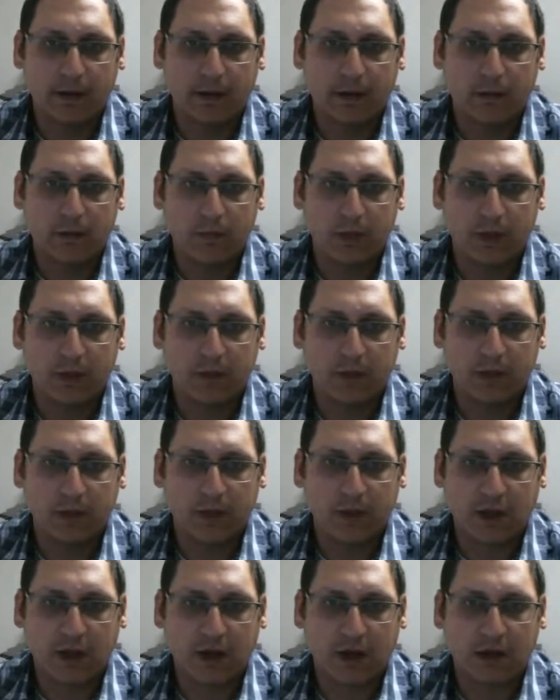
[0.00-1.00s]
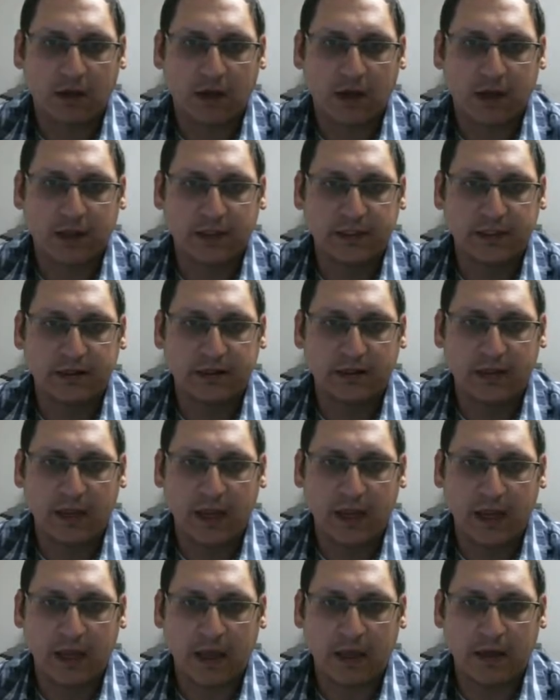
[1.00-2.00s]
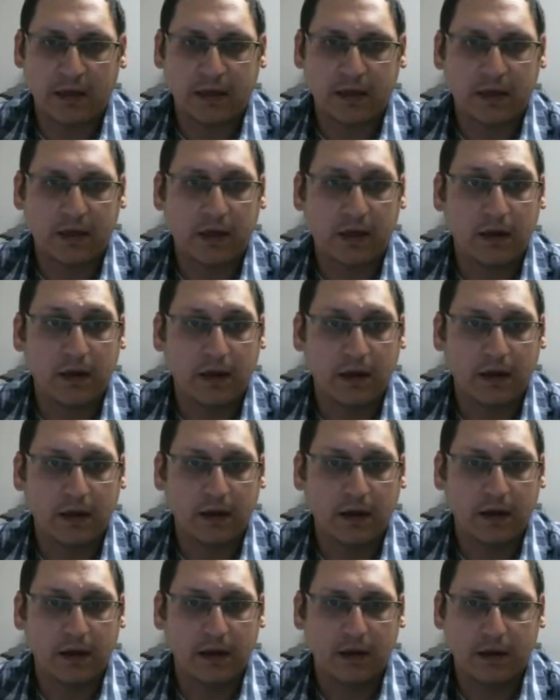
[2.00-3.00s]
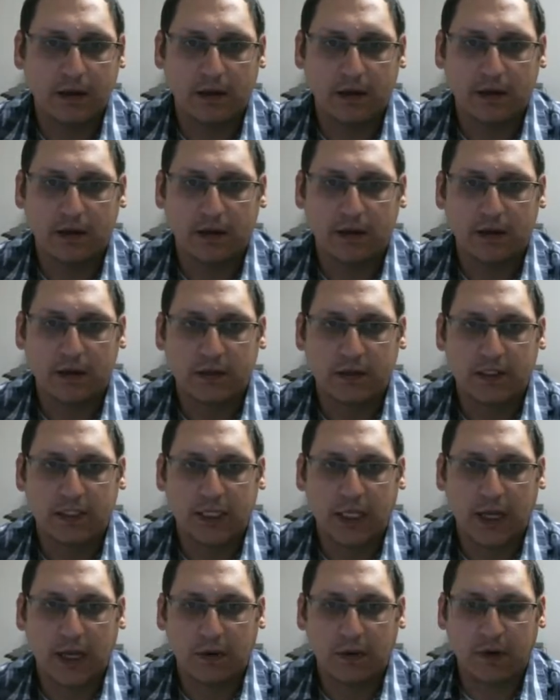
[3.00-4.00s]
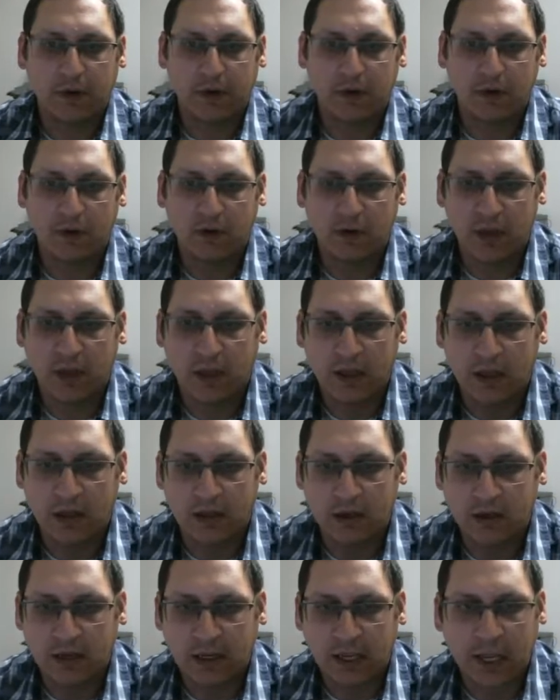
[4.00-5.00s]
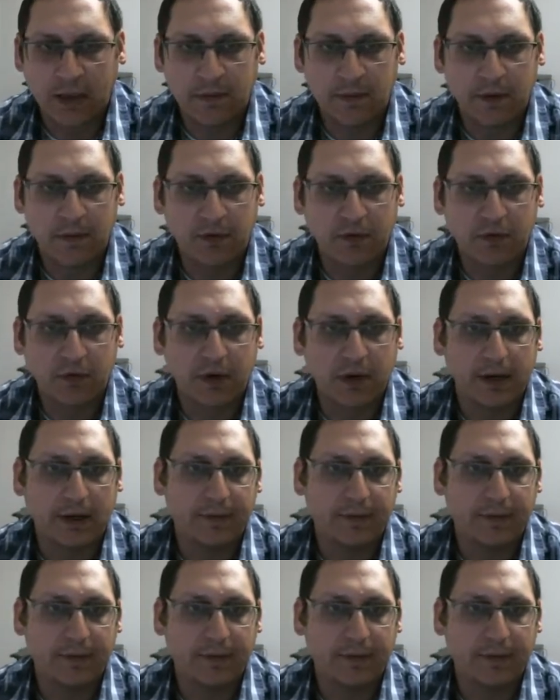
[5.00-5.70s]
We will cut our losses and see how we can do in game number 3.